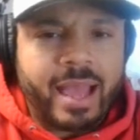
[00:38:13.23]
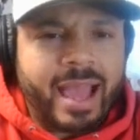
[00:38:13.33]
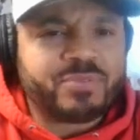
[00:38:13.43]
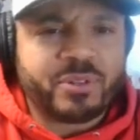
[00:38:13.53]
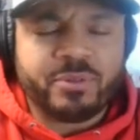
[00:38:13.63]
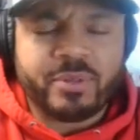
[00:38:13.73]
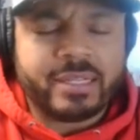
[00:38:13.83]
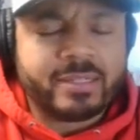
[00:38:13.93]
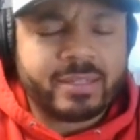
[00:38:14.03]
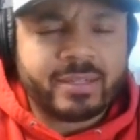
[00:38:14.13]

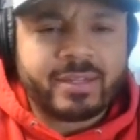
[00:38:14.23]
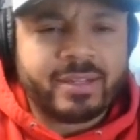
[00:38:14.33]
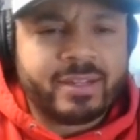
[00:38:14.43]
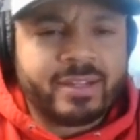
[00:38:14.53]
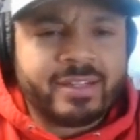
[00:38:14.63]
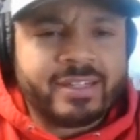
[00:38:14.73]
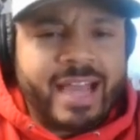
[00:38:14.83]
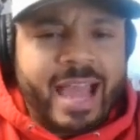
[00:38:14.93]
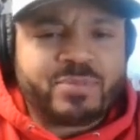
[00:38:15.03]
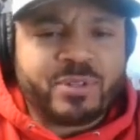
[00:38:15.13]
Absolutely.
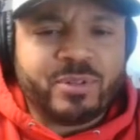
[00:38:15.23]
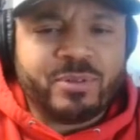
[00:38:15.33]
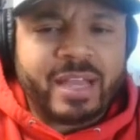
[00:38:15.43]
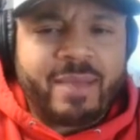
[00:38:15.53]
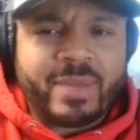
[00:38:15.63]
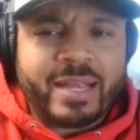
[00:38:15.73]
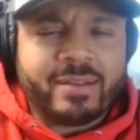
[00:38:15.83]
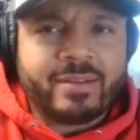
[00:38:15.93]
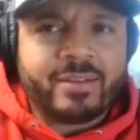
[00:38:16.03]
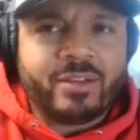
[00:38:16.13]
I
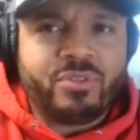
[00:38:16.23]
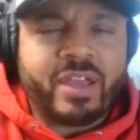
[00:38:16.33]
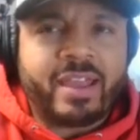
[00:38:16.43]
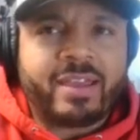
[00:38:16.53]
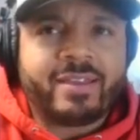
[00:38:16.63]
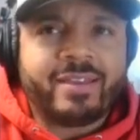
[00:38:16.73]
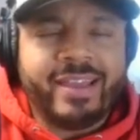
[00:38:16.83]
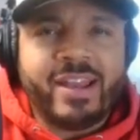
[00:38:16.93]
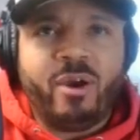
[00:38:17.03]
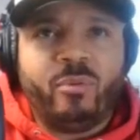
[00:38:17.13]
mean, you think,
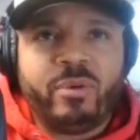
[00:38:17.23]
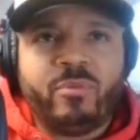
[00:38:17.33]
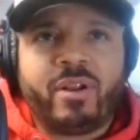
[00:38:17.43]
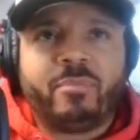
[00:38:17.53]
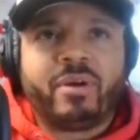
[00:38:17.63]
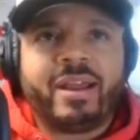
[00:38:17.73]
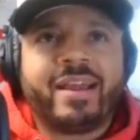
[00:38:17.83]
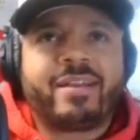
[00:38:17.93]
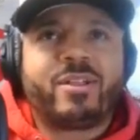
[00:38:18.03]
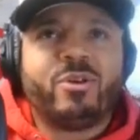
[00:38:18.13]
we want to bring
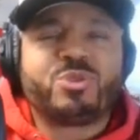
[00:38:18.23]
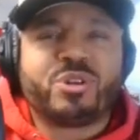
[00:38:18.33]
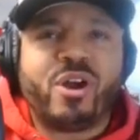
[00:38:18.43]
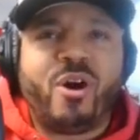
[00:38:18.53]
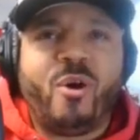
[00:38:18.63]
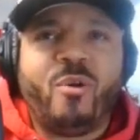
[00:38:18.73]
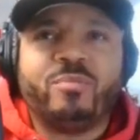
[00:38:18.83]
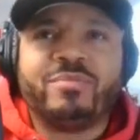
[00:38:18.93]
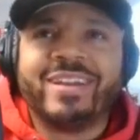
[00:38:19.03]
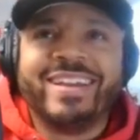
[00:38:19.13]
it closer to
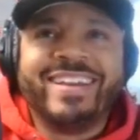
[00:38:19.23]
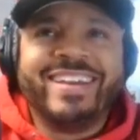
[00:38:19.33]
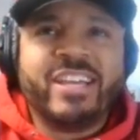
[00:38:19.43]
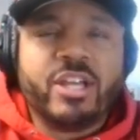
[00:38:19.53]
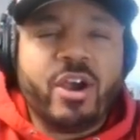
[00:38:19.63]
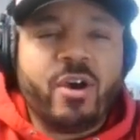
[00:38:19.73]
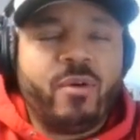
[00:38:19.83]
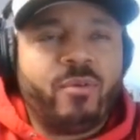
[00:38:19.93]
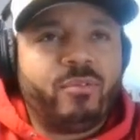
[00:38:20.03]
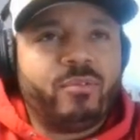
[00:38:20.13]
home.
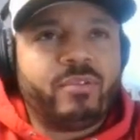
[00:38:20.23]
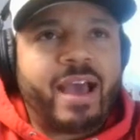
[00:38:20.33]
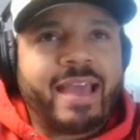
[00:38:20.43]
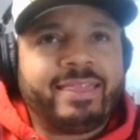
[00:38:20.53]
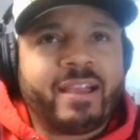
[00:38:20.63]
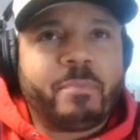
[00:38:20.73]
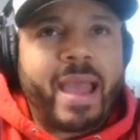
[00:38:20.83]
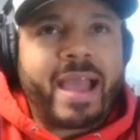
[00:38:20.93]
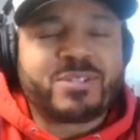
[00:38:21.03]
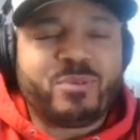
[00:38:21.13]
I think
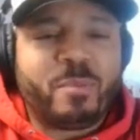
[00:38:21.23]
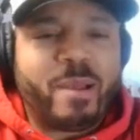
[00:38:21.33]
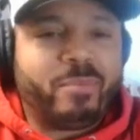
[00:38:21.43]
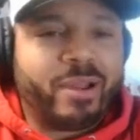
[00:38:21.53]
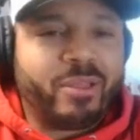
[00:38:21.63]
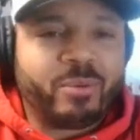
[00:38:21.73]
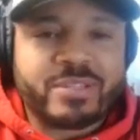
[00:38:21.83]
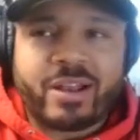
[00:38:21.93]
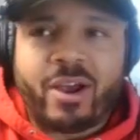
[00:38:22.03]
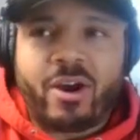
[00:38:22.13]
back to when my brother
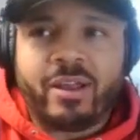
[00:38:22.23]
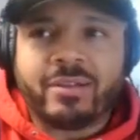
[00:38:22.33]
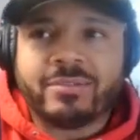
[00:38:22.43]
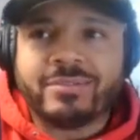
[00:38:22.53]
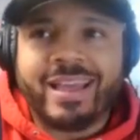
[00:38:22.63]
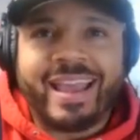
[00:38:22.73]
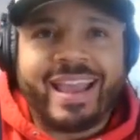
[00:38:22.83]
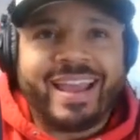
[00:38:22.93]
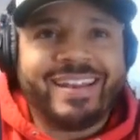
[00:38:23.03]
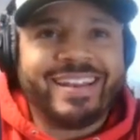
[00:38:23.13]
was at Harding,
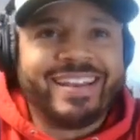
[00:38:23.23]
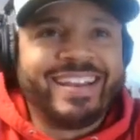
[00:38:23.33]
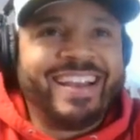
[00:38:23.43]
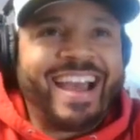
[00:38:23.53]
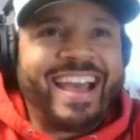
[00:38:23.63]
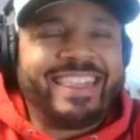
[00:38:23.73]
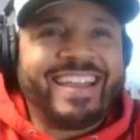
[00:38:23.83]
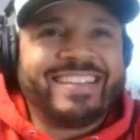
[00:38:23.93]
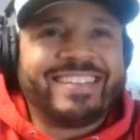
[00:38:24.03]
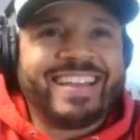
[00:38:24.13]
and I
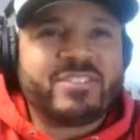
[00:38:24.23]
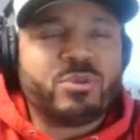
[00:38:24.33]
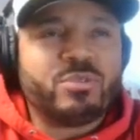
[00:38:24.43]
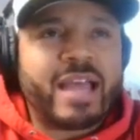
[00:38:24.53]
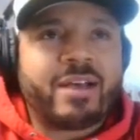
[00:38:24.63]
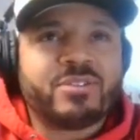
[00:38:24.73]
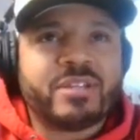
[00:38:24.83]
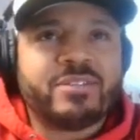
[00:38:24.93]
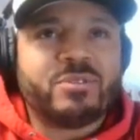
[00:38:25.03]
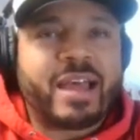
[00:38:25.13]
think that
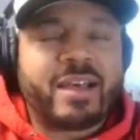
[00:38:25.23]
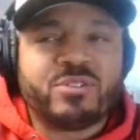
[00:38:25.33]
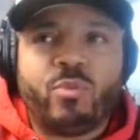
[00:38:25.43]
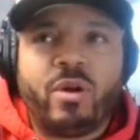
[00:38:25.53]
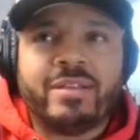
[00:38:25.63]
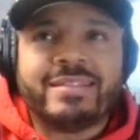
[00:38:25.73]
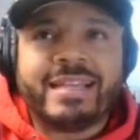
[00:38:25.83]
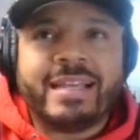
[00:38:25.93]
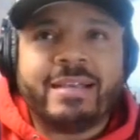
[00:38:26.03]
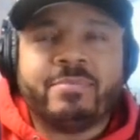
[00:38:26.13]
2001
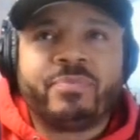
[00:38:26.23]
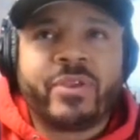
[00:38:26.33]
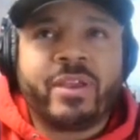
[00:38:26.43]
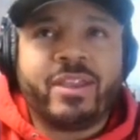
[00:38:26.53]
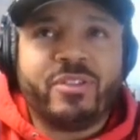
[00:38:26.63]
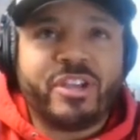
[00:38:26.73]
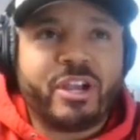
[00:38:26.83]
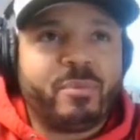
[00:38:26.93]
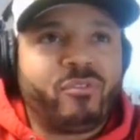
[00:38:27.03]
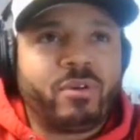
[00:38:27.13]
team, the
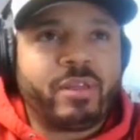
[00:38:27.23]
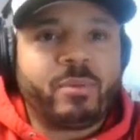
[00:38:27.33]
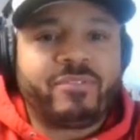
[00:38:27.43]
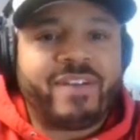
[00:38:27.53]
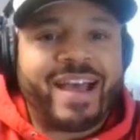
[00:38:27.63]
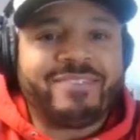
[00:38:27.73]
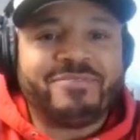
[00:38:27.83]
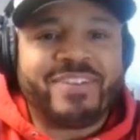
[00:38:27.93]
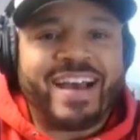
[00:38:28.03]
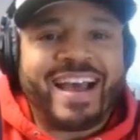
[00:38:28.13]
year before they were
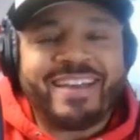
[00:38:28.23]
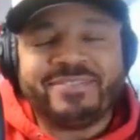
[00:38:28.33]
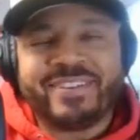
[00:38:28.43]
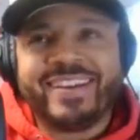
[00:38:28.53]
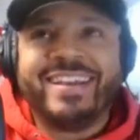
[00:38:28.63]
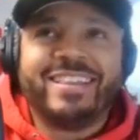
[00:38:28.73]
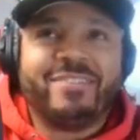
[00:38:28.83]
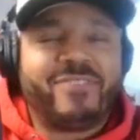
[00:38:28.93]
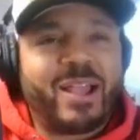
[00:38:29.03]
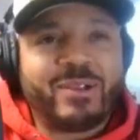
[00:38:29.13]
5-5.
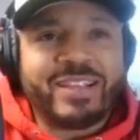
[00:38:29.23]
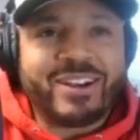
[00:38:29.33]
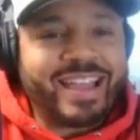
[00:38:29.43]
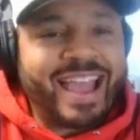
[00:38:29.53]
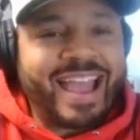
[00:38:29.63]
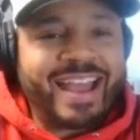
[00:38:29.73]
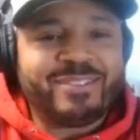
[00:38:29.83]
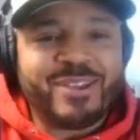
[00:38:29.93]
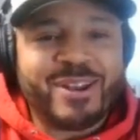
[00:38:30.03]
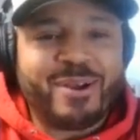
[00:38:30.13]
The following year they
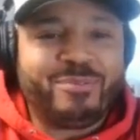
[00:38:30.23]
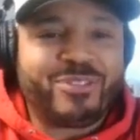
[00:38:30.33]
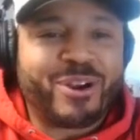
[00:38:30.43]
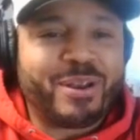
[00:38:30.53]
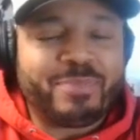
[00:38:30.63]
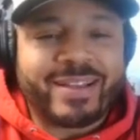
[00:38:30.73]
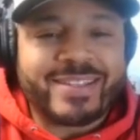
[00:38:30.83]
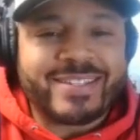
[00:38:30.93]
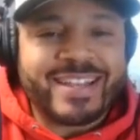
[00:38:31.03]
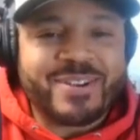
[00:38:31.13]
had, 30
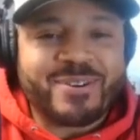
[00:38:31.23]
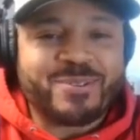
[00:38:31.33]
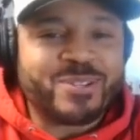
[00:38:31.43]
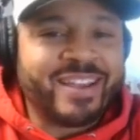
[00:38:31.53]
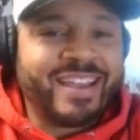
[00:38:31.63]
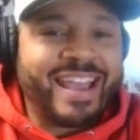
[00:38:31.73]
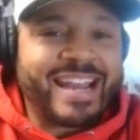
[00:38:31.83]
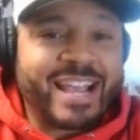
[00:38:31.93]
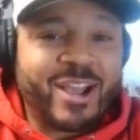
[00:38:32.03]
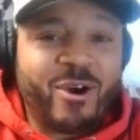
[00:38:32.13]
plus seniors,
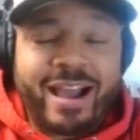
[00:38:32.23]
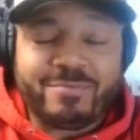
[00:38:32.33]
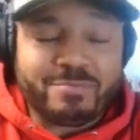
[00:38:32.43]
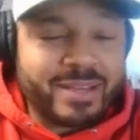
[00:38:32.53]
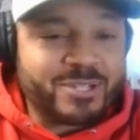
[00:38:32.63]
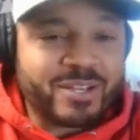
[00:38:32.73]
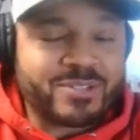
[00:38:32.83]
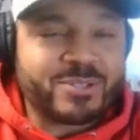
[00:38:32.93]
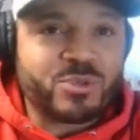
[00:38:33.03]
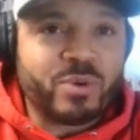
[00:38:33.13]
and they go out and beat
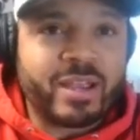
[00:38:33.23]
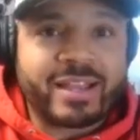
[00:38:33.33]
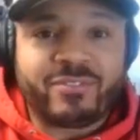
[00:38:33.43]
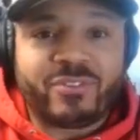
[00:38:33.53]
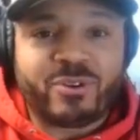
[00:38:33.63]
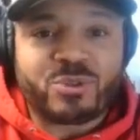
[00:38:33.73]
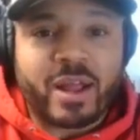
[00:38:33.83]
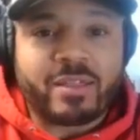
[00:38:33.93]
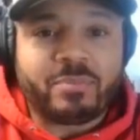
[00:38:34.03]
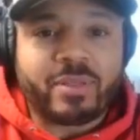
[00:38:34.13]
Justin Zwick in the first
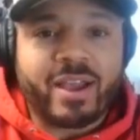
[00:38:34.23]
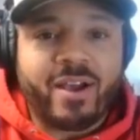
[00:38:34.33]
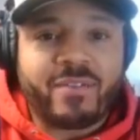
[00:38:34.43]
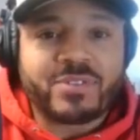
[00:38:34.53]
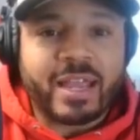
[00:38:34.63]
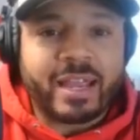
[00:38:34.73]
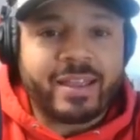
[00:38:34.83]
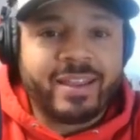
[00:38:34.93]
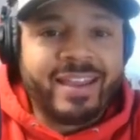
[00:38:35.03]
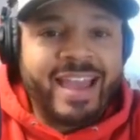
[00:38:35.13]
round of the playoffs.
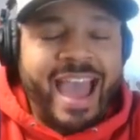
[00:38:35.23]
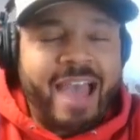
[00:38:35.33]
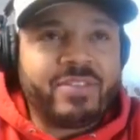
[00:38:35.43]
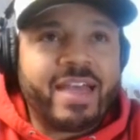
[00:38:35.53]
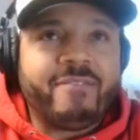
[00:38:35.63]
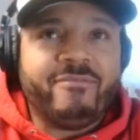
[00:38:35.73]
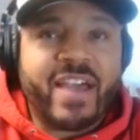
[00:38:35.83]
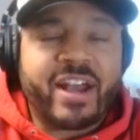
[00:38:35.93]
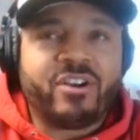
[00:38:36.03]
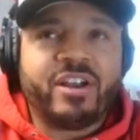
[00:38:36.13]
Like, having that
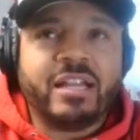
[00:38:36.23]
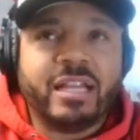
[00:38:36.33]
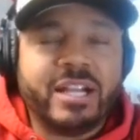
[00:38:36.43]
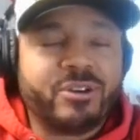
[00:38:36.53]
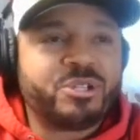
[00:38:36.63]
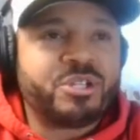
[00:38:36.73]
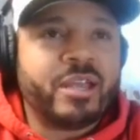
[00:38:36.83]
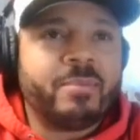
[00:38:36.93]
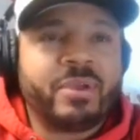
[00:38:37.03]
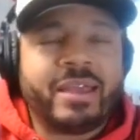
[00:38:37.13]
veteran
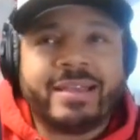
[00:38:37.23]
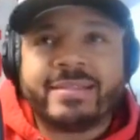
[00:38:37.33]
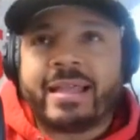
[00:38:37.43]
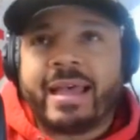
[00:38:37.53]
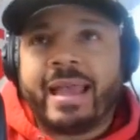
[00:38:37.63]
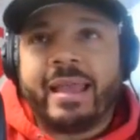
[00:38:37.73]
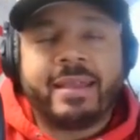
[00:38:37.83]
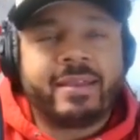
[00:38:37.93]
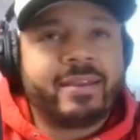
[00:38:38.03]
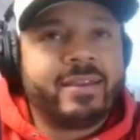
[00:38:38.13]
leadership is like,